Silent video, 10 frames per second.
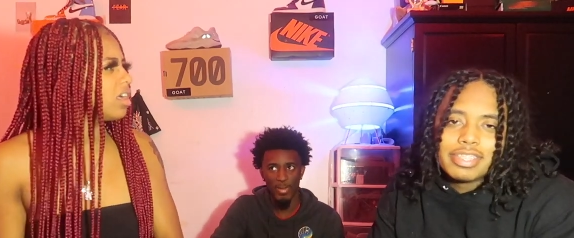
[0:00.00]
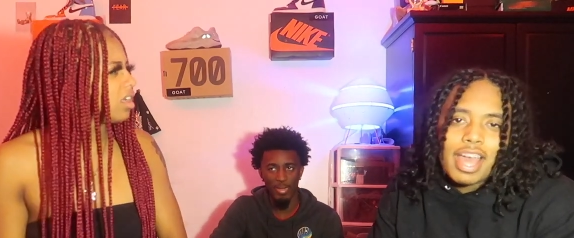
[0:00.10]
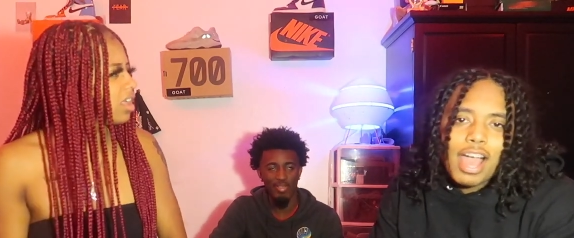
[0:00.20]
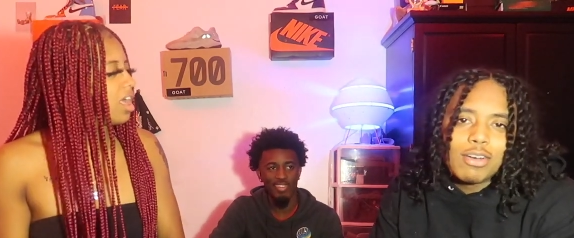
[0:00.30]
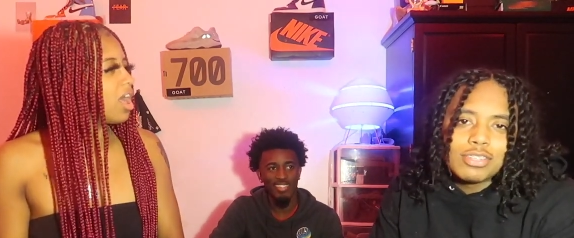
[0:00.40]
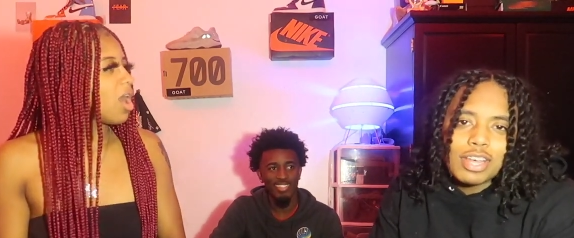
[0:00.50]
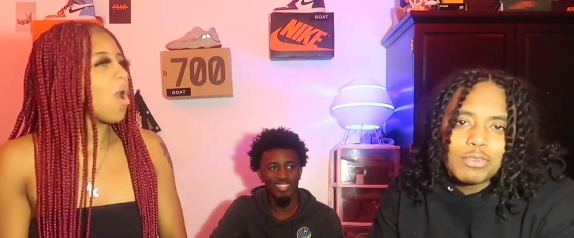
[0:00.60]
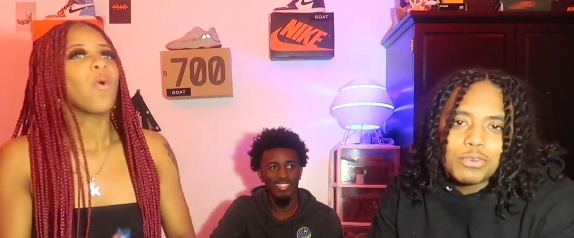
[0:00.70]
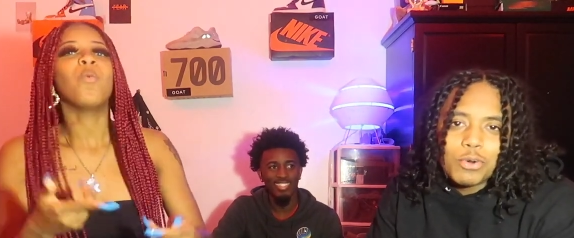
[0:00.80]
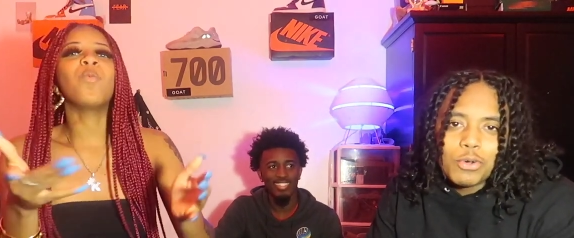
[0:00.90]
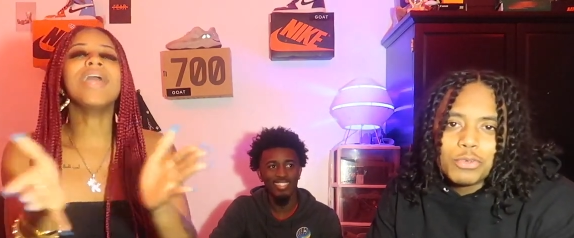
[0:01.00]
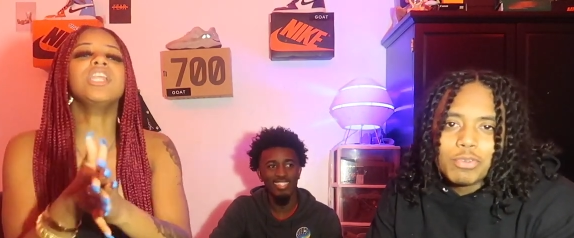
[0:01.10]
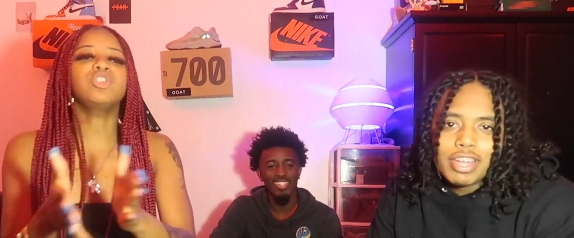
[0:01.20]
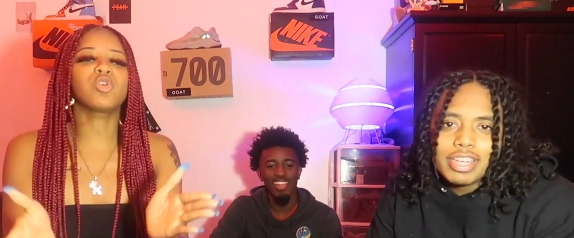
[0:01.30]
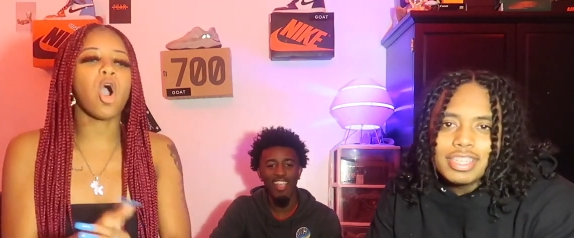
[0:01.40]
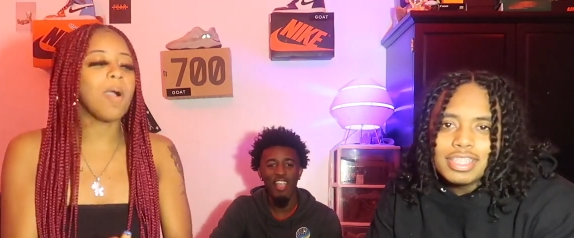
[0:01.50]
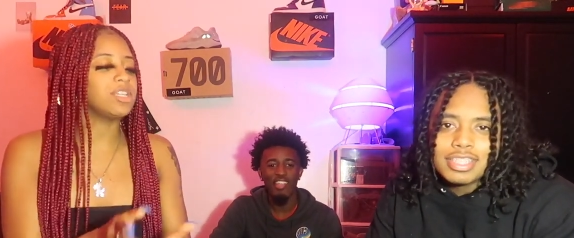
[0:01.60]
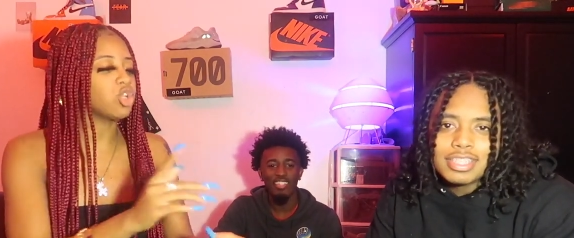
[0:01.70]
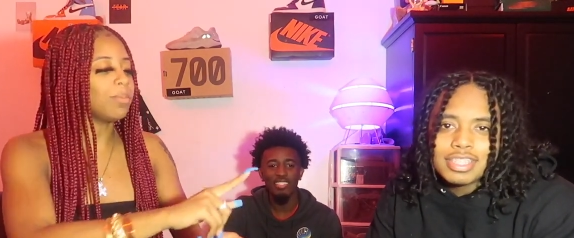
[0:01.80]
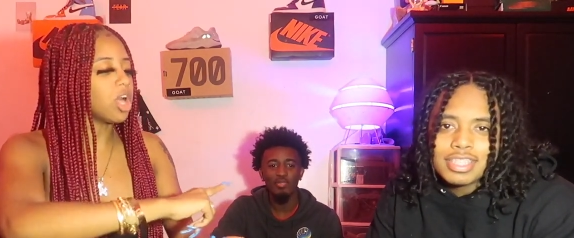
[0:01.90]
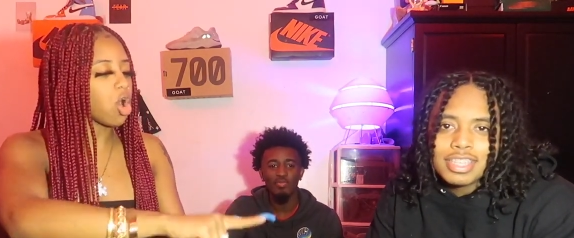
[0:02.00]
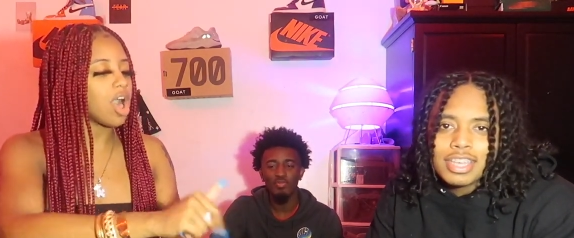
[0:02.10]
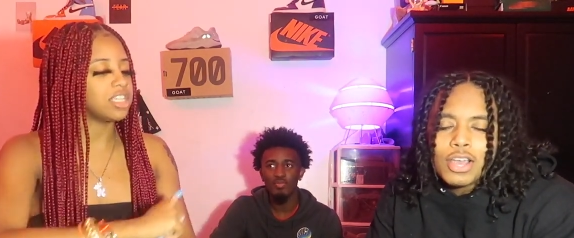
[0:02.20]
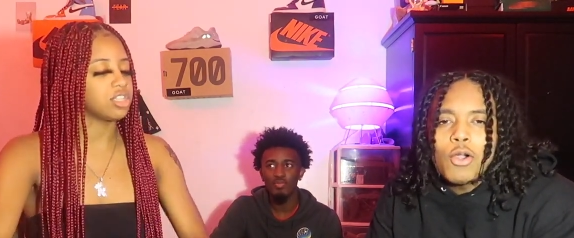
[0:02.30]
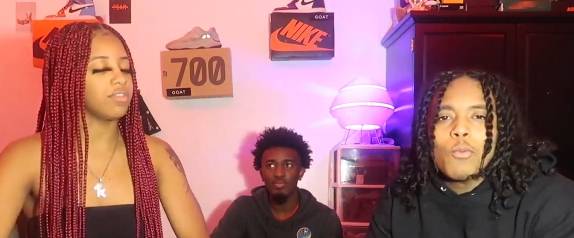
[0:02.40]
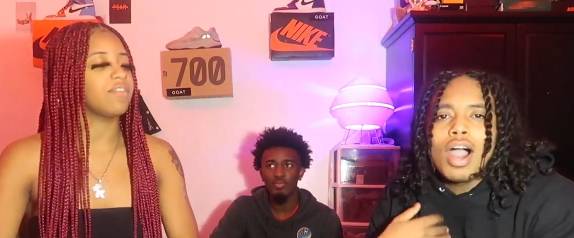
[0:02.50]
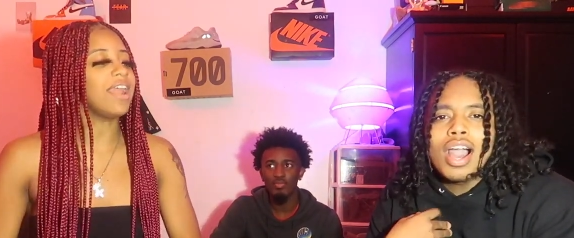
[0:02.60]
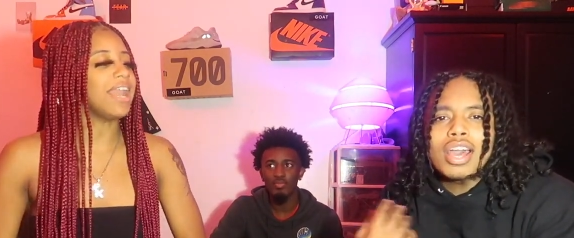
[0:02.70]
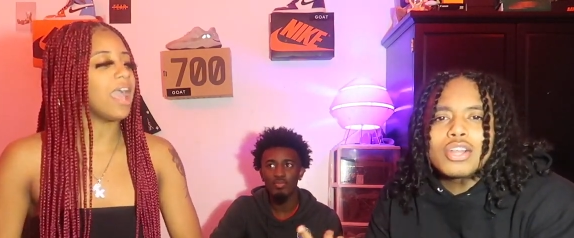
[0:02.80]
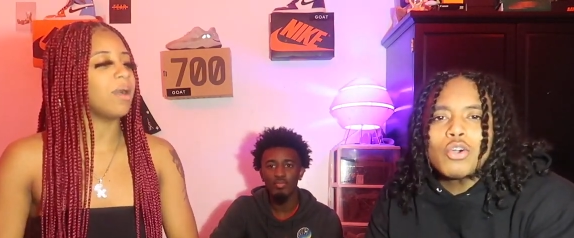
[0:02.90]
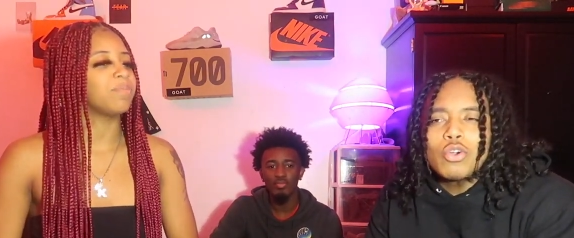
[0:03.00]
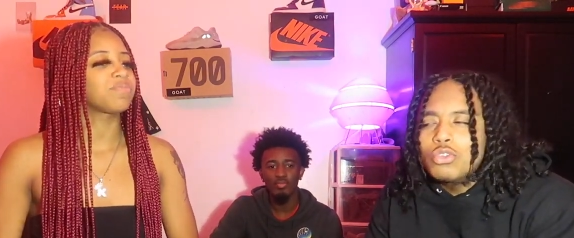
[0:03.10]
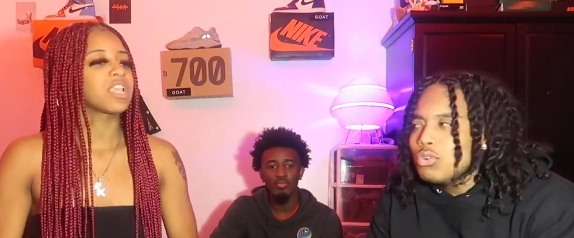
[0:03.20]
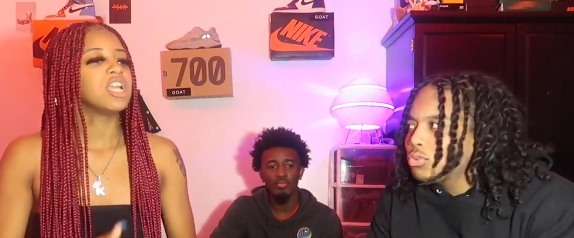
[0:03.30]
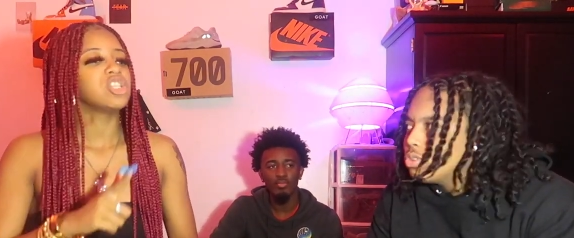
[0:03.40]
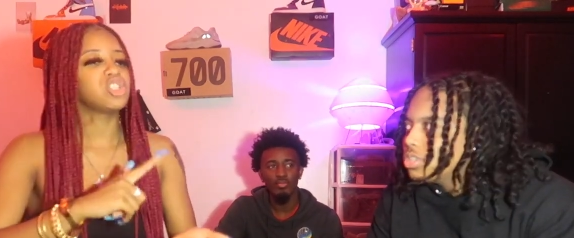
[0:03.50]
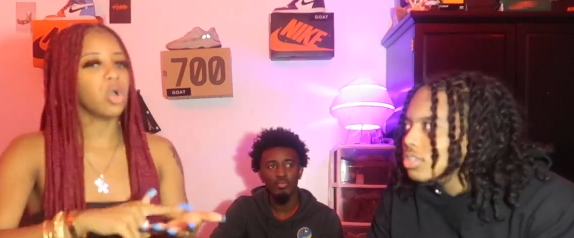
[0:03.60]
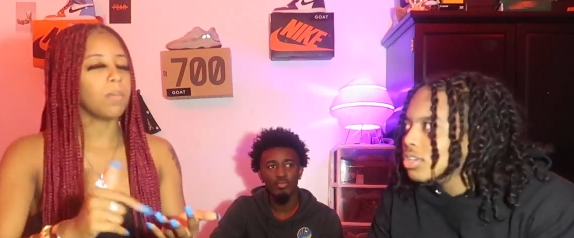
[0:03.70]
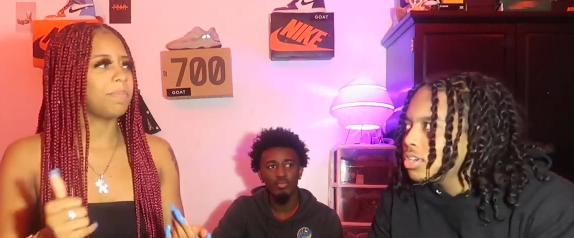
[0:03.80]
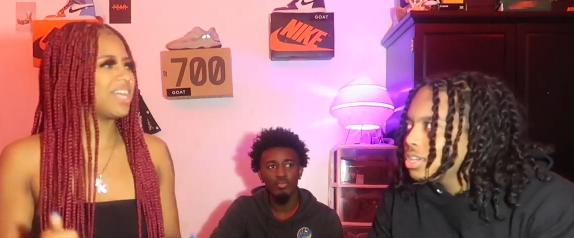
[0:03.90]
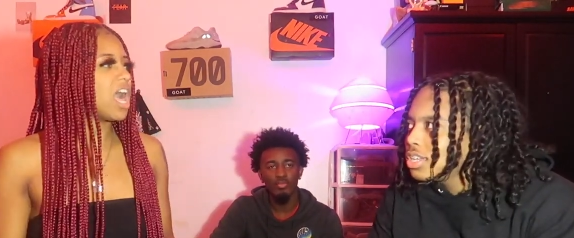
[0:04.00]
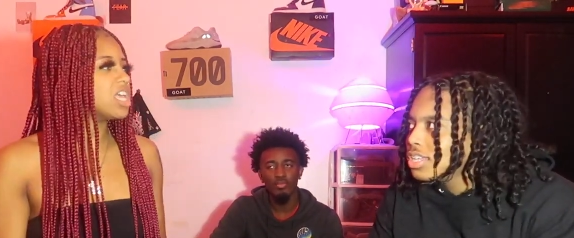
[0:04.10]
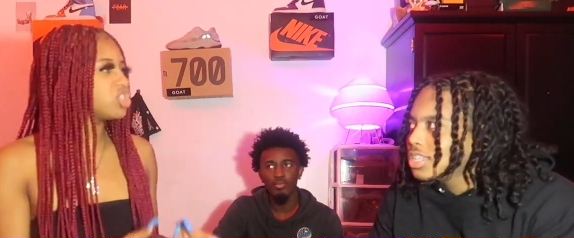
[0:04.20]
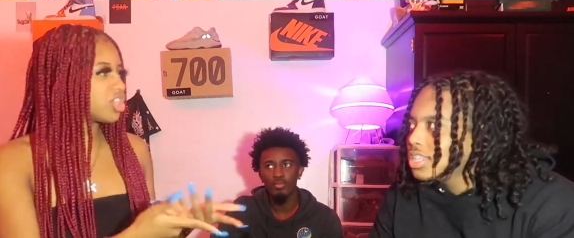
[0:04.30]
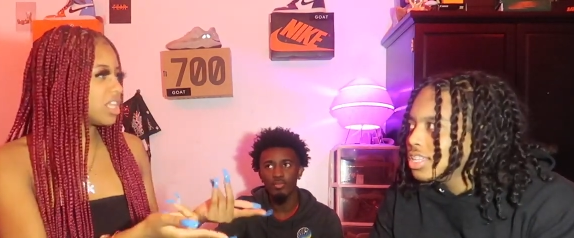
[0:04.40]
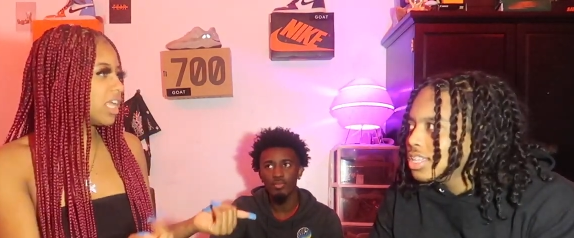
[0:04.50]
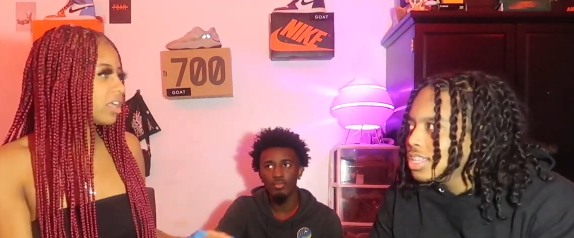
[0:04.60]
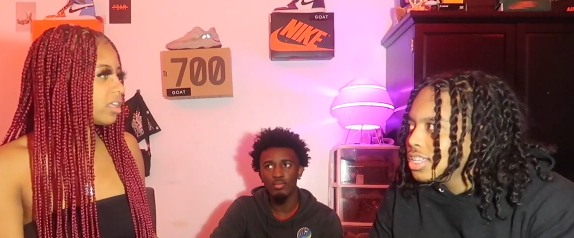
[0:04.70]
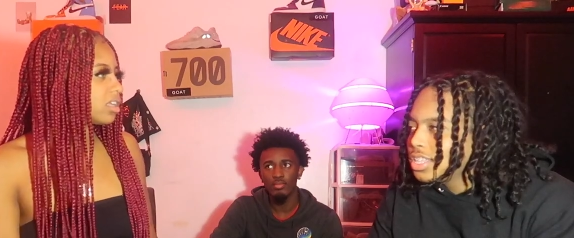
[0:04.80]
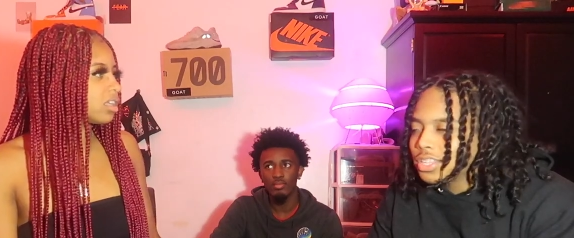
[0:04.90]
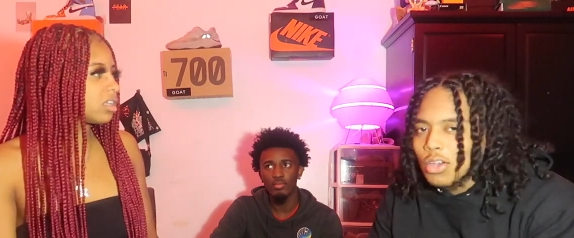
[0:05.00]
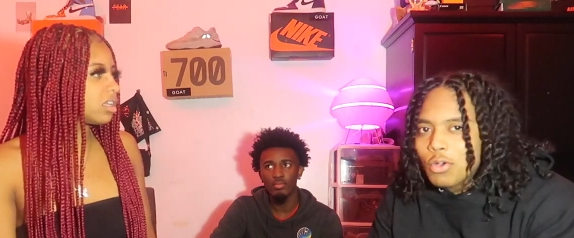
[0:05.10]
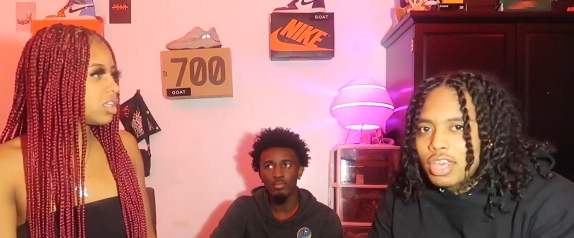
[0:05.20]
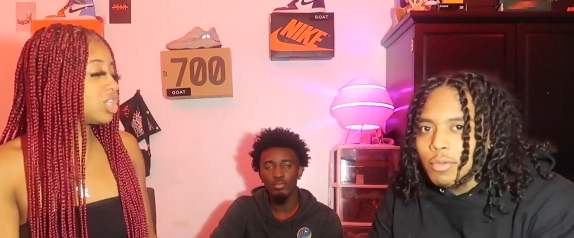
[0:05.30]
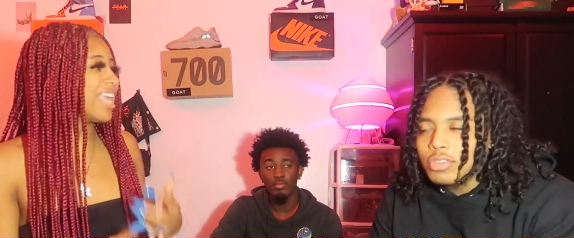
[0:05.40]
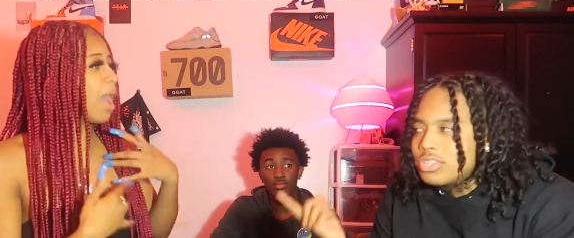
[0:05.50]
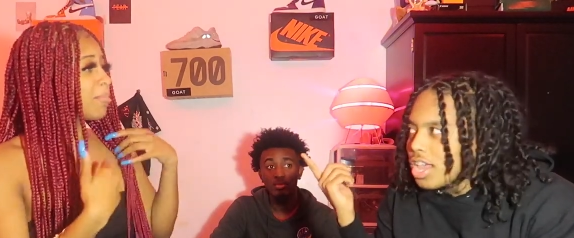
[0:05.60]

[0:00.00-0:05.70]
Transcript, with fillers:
Speaker 1: Nah, I was out on call. When you, did right? you call
Speaker 2: me? Show me your call history. Why right I gotta now. call you? Show, because you're the nigga.
Speaker 1: Okay. You think